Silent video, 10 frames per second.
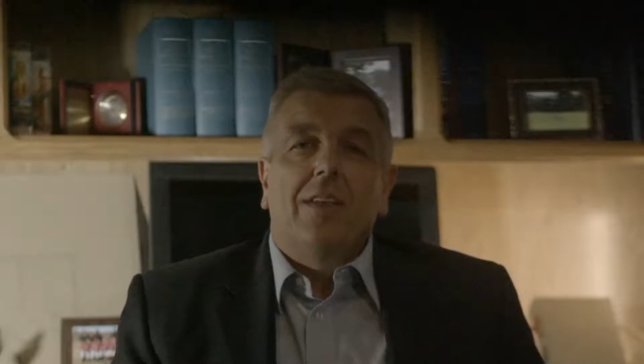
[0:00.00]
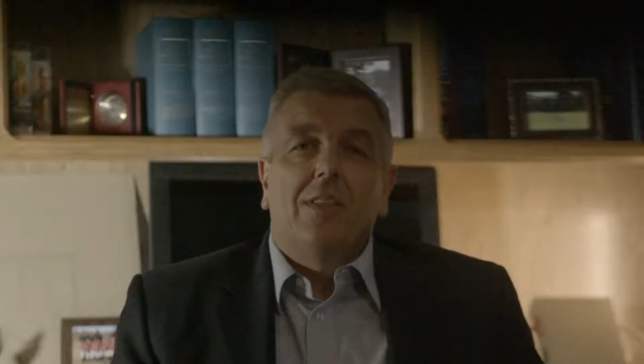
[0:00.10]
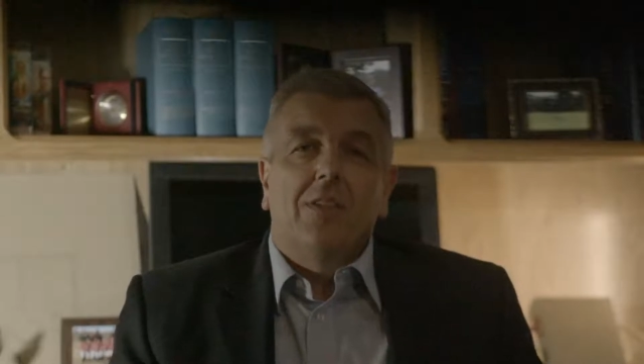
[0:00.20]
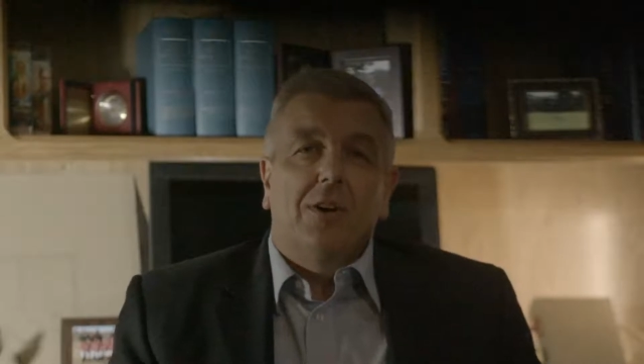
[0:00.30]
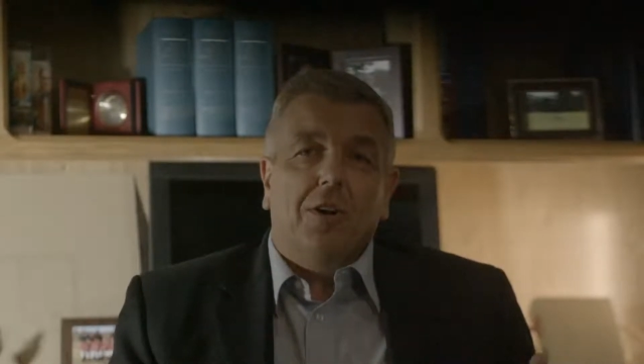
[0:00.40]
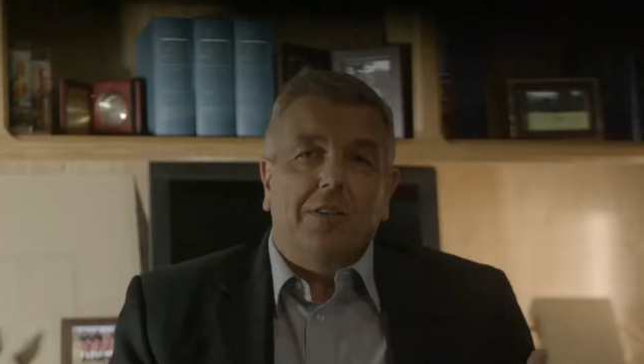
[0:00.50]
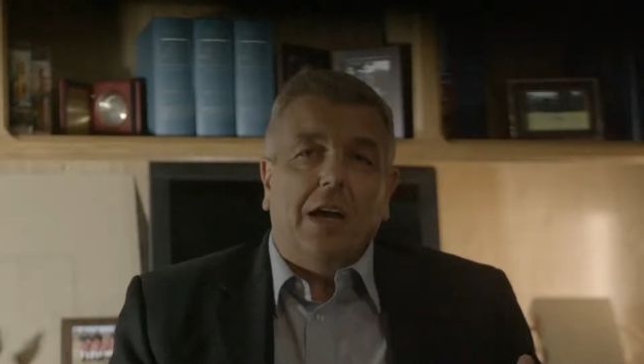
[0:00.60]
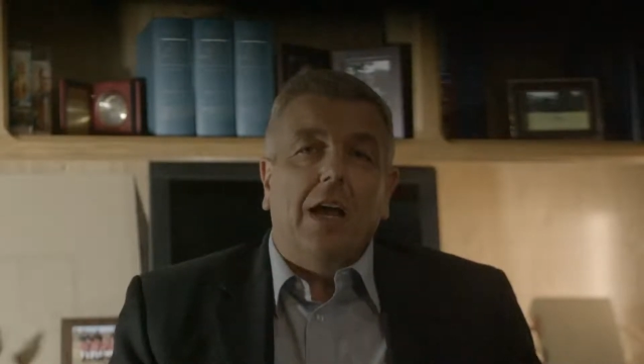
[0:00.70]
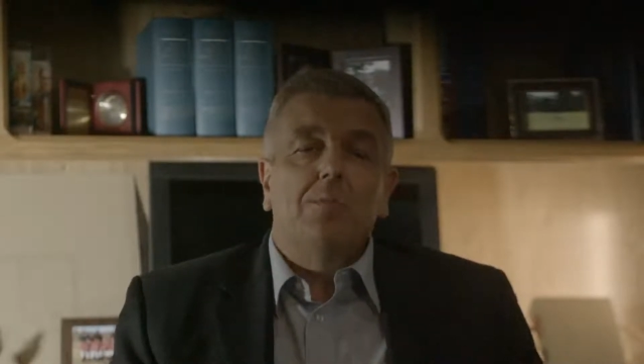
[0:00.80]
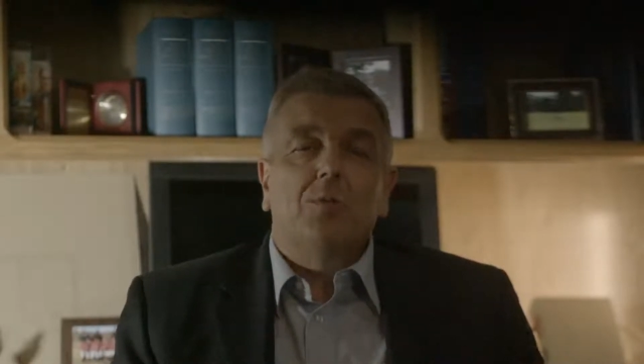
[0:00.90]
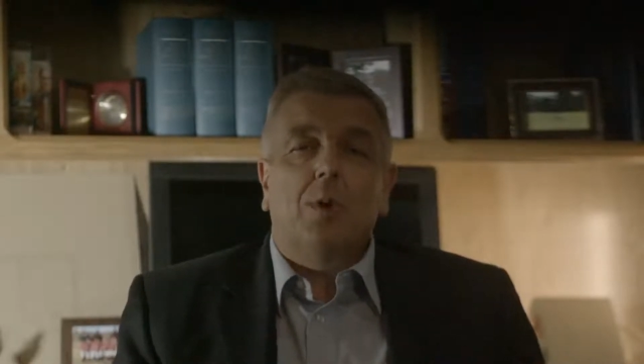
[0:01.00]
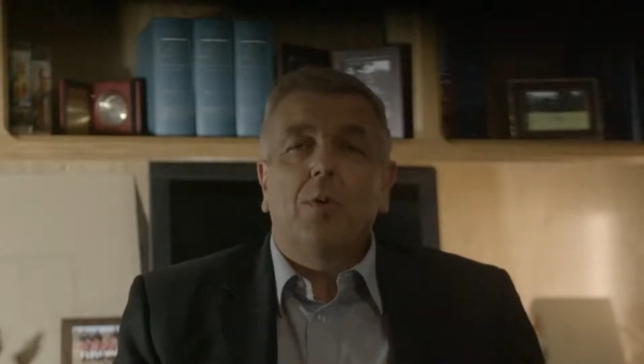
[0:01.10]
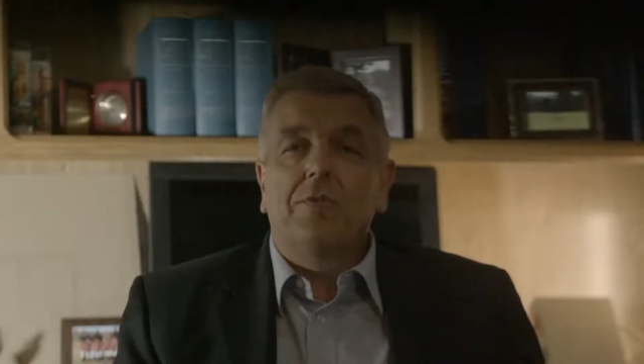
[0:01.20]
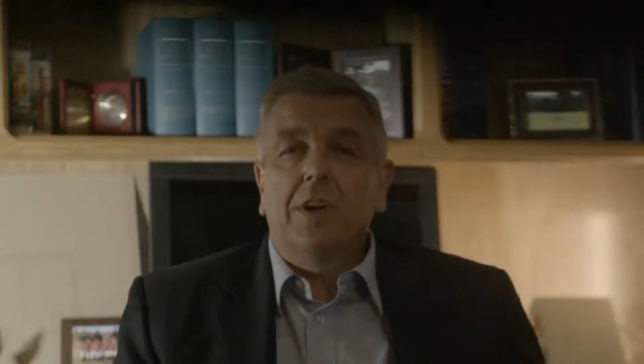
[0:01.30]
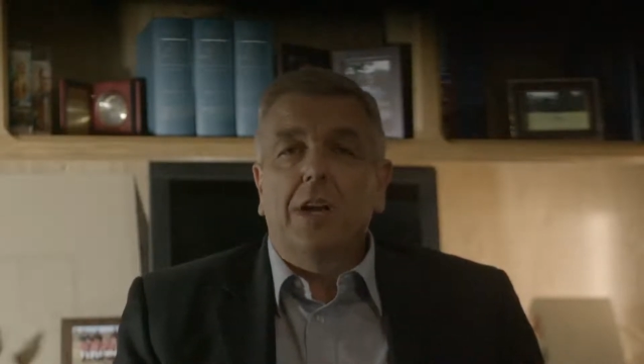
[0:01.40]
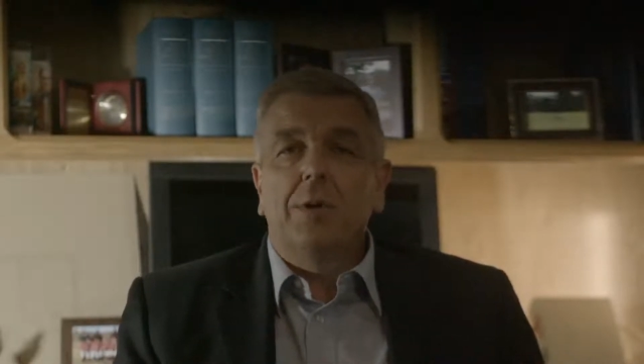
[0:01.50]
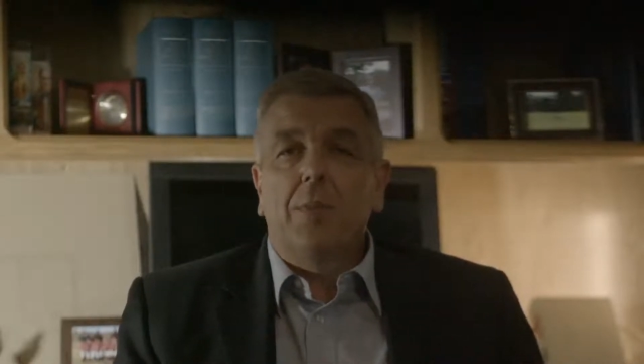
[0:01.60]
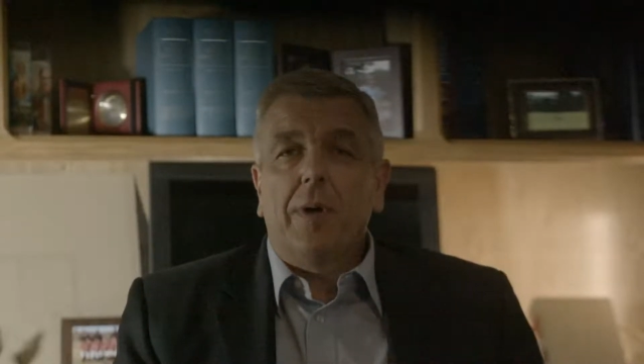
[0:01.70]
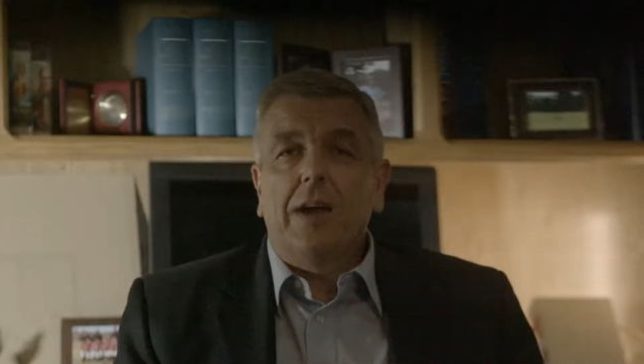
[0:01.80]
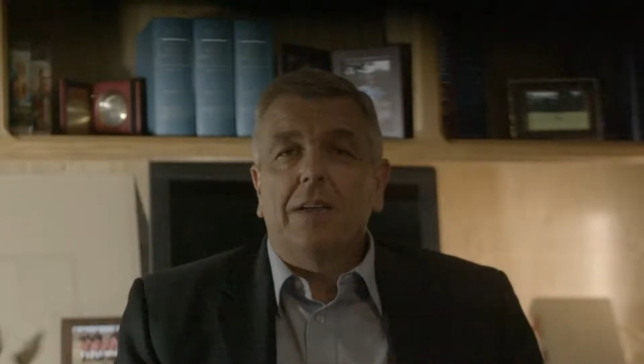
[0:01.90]
there are times where we've done them in the
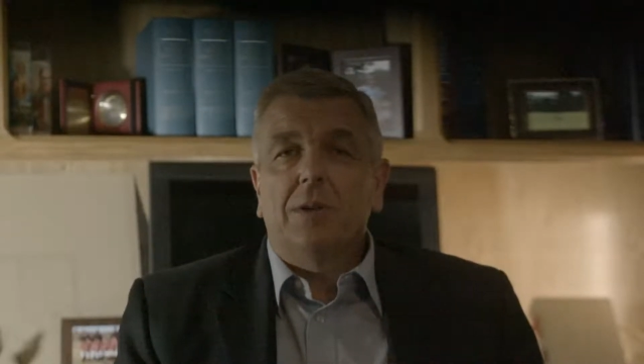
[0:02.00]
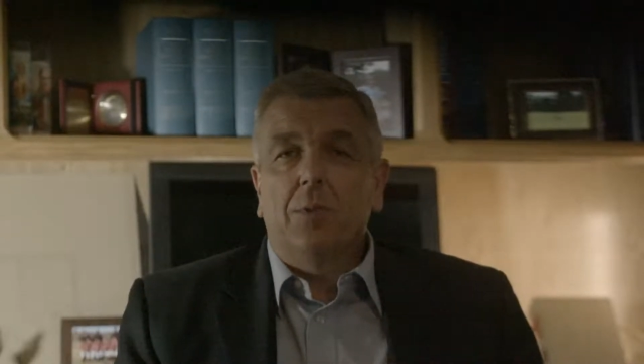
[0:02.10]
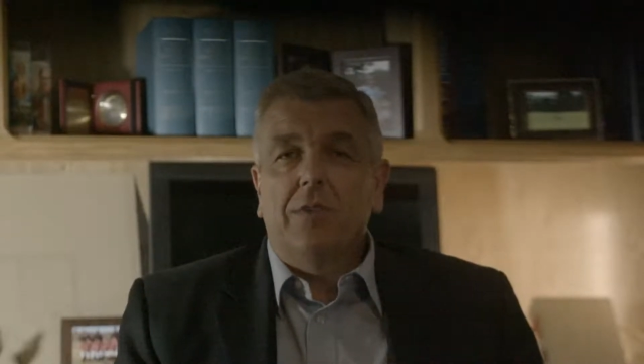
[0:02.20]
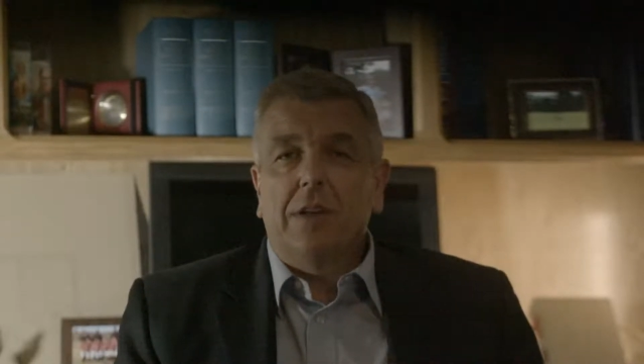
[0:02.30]
past and we've